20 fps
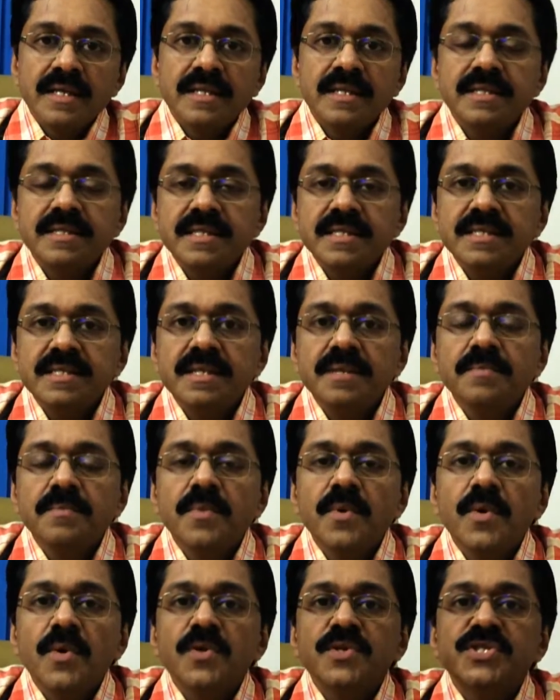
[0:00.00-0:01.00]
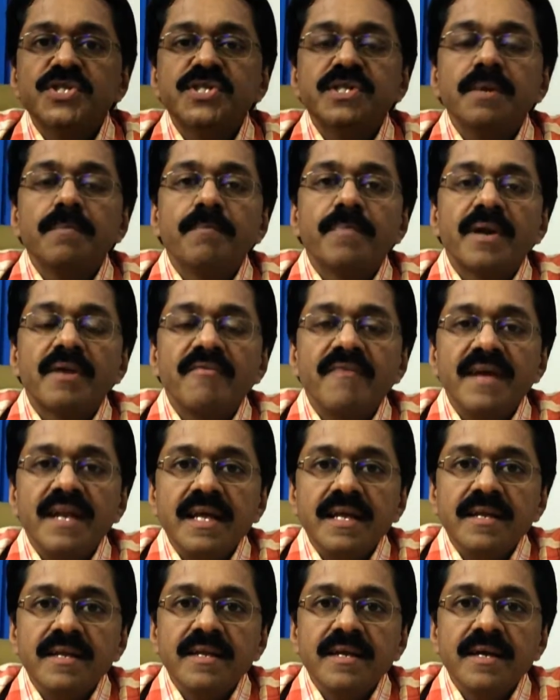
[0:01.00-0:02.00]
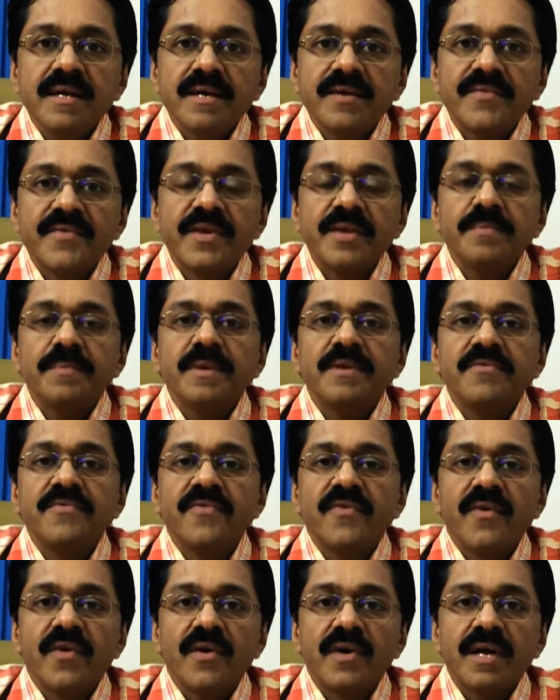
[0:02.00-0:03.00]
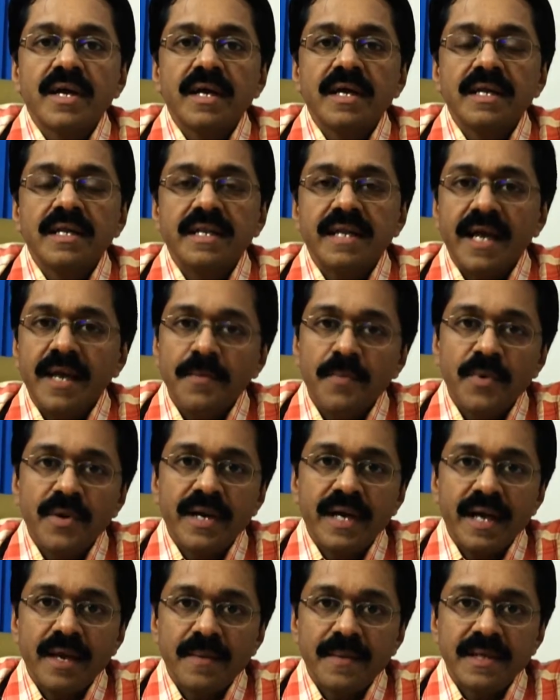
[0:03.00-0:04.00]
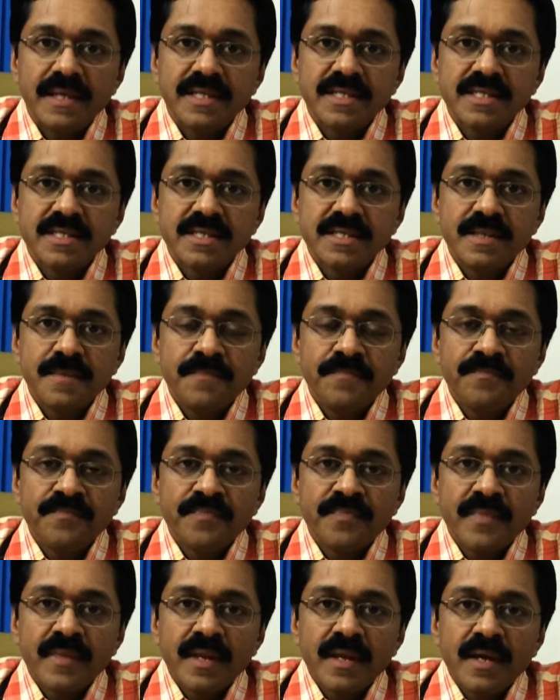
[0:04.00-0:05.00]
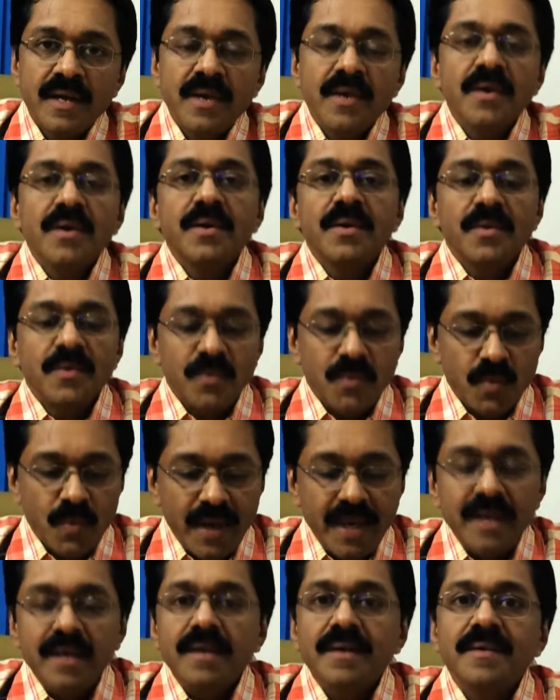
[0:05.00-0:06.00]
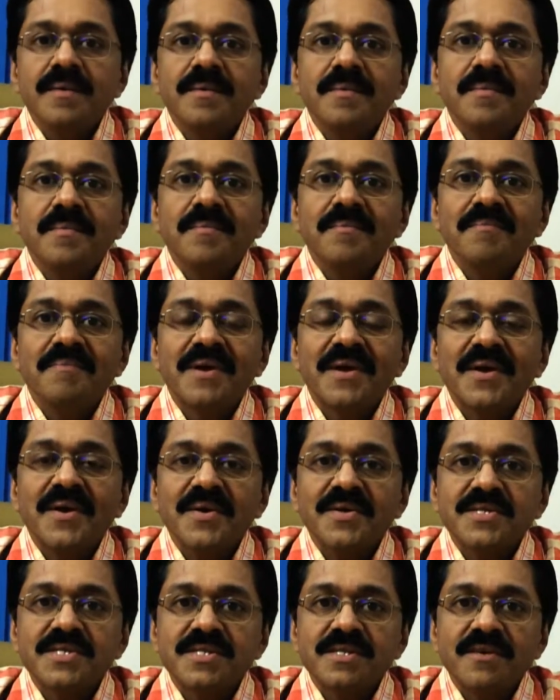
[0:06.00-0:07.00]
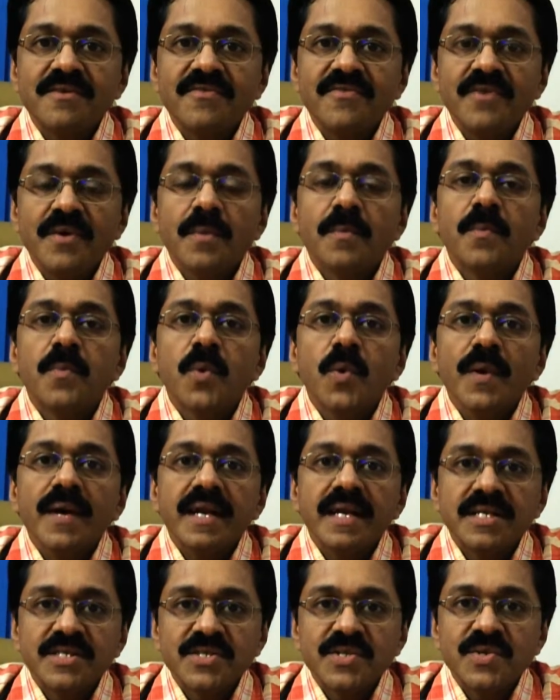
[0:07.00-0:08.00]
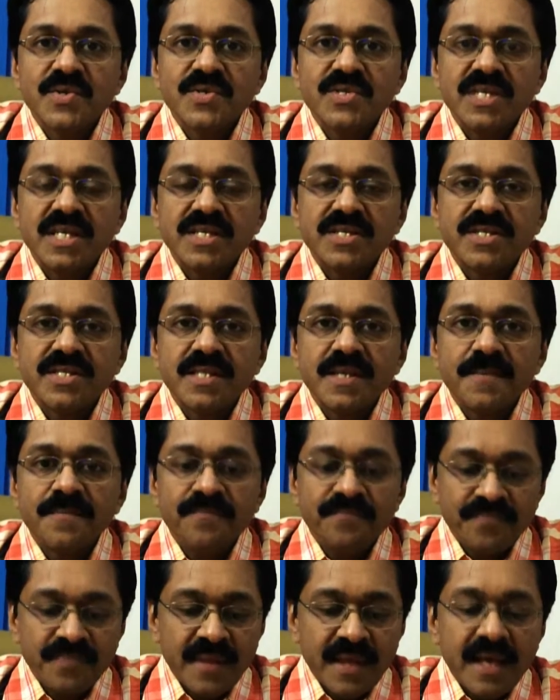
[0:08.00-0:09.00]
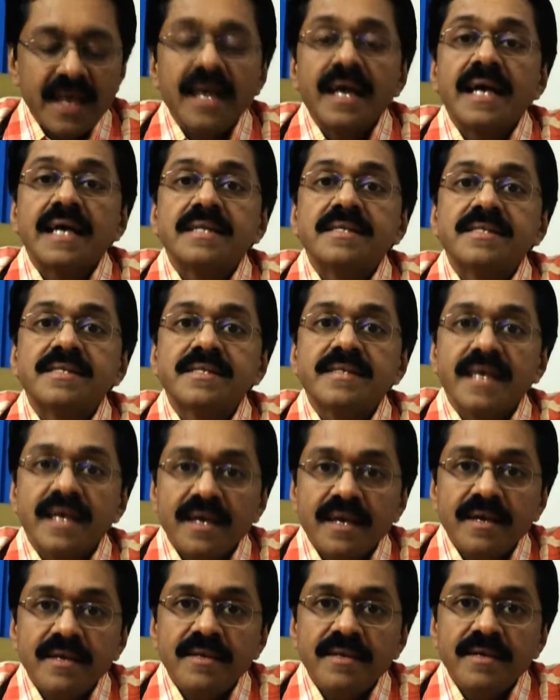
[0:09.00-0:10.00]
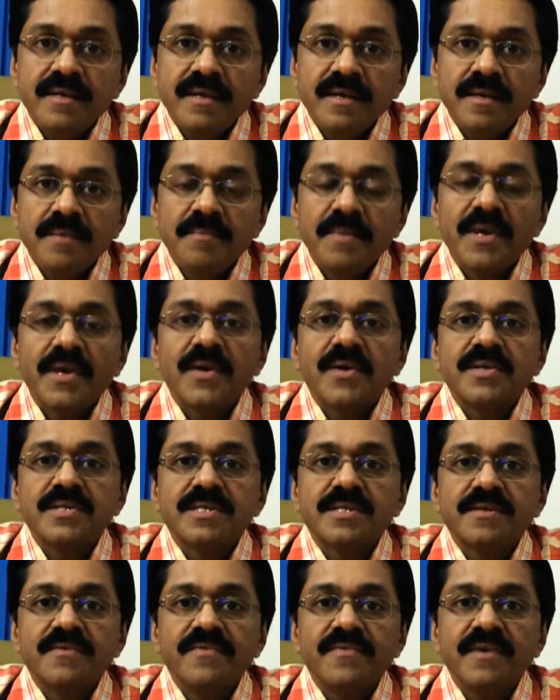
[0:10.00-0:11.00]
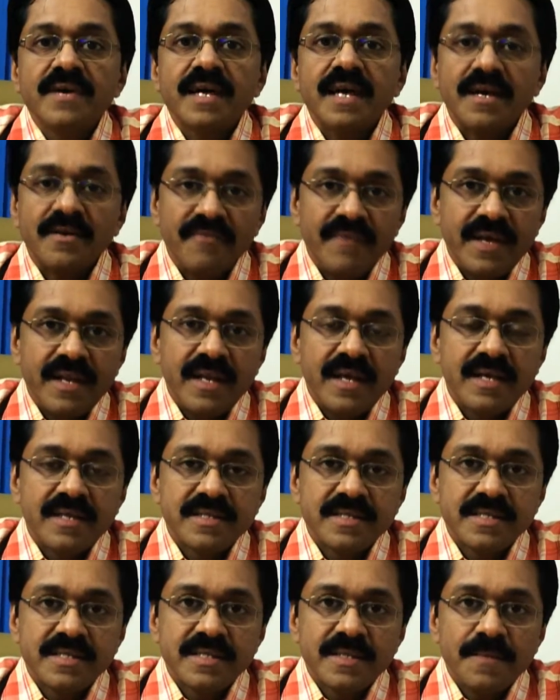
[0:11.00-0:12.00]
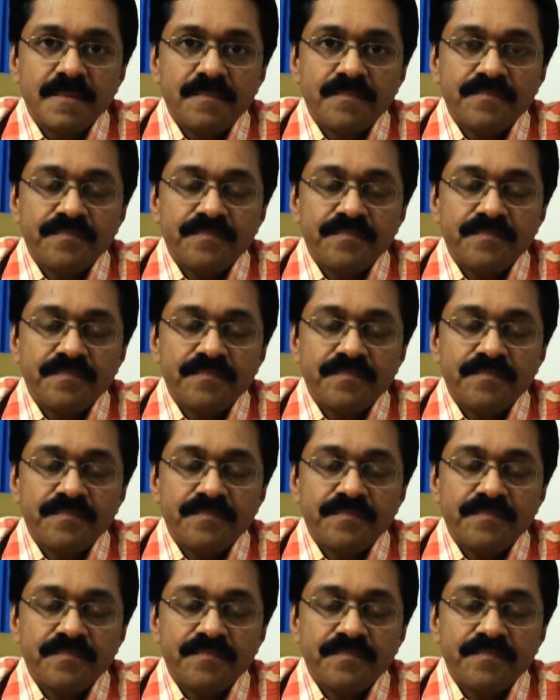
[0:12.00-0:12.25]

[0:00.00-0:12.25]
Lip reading: this is the most prevalent treatment for type 1 diabetes. One, because of poor resources, and second, because of convenience.